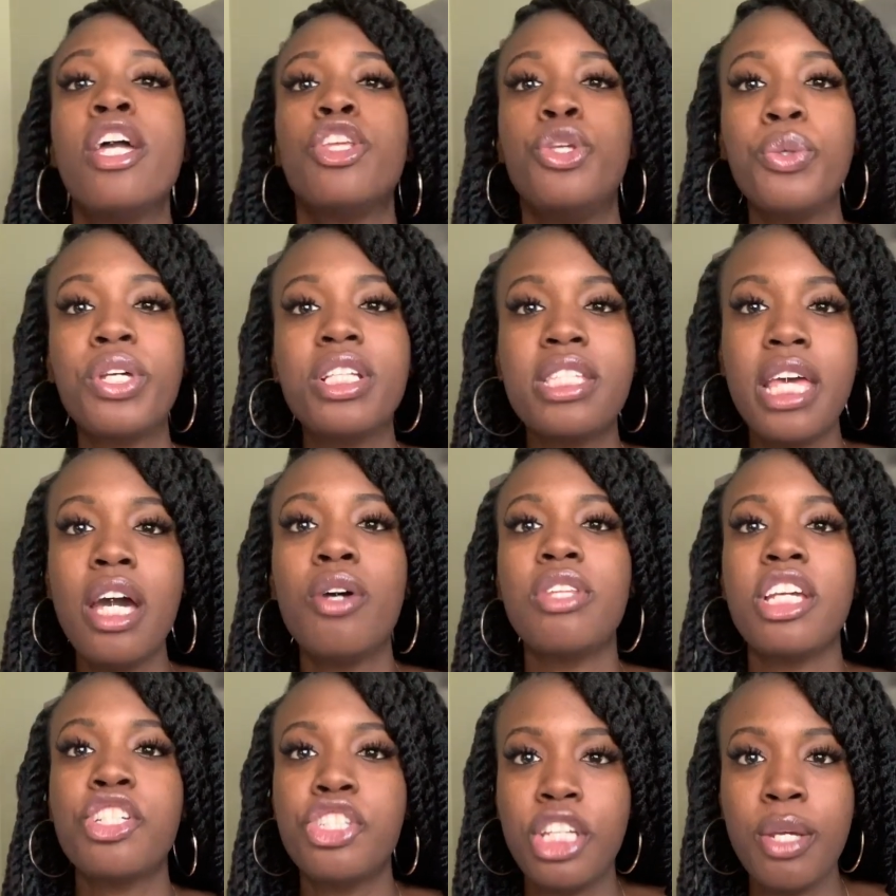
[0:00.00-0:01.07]
You could tell
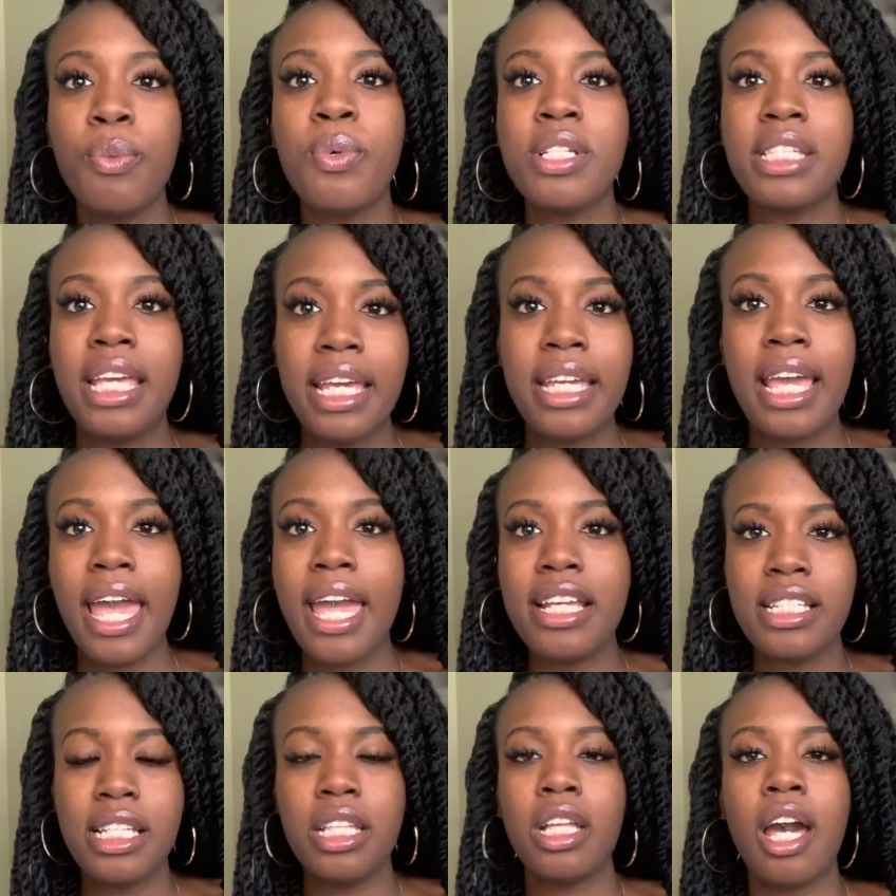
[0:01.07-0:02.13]
that she was
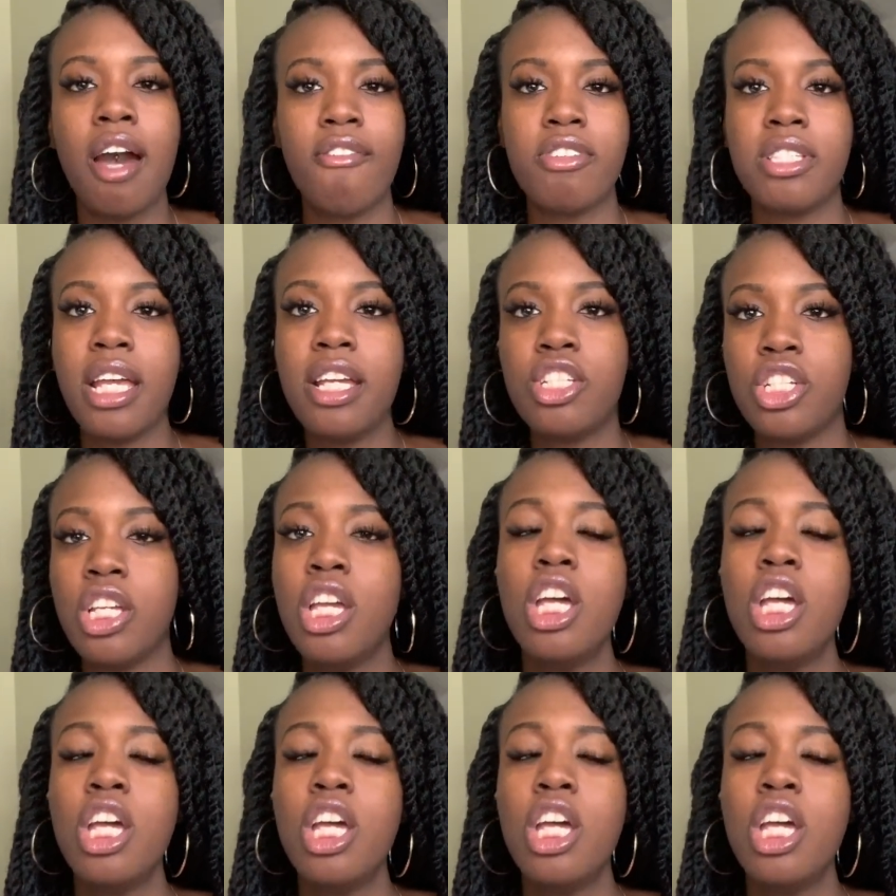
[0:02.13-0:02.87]
engaged in the conversation.